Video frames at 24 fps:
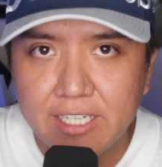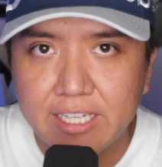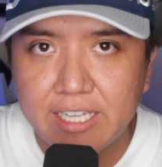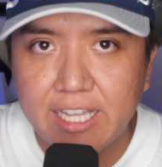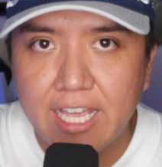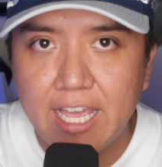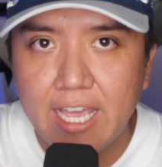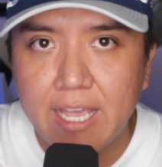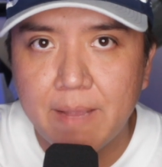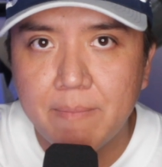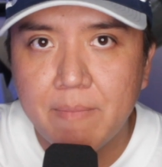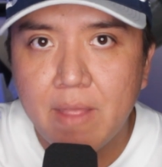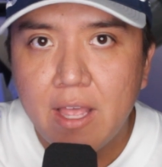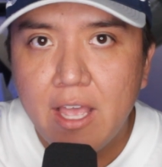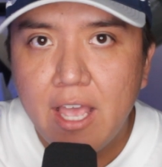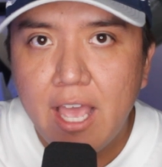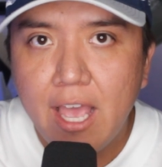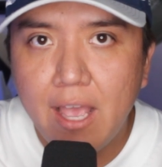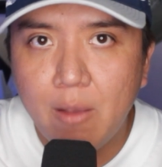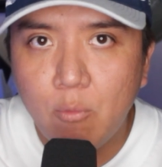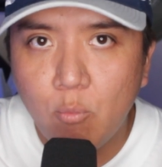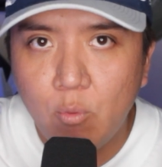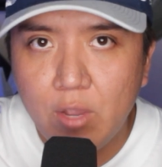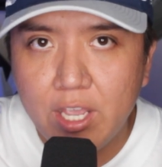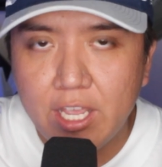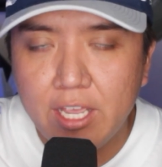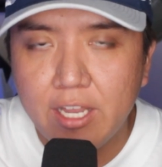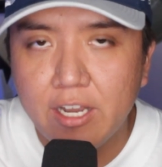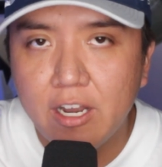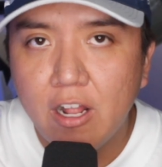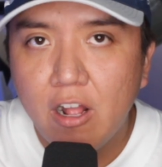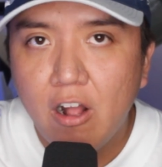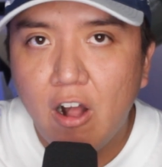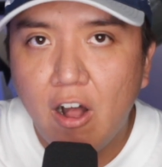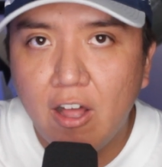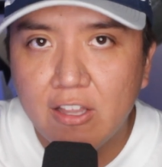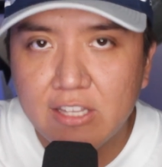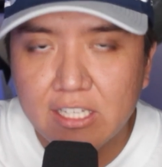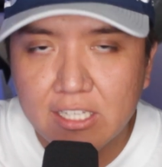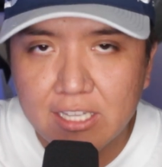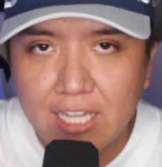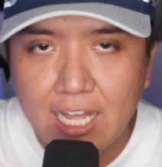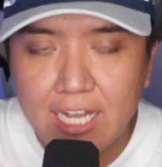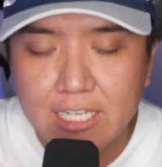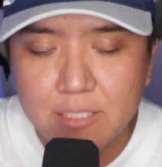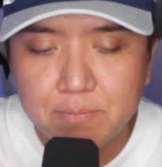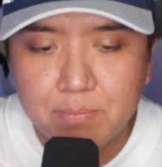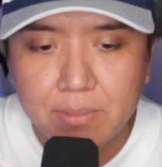of the game and win on the
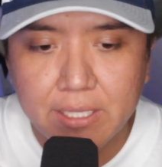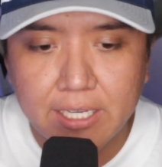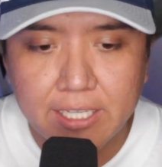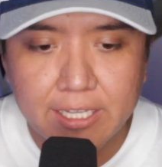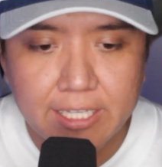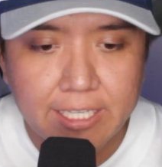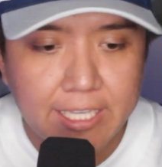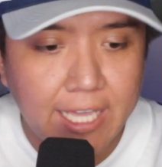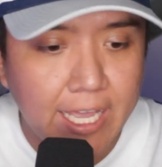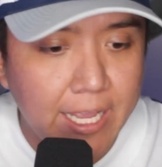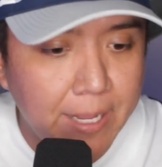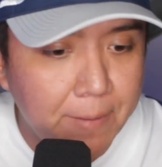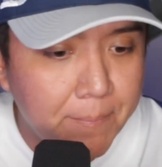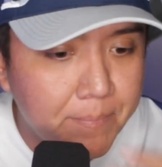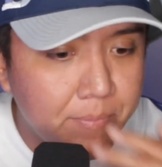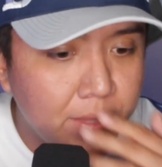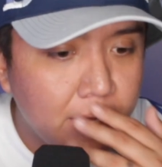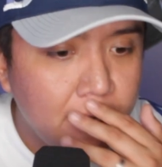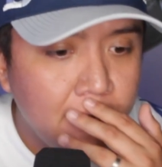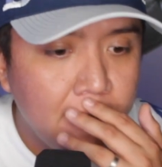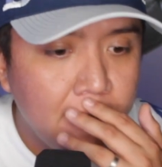last play of the game.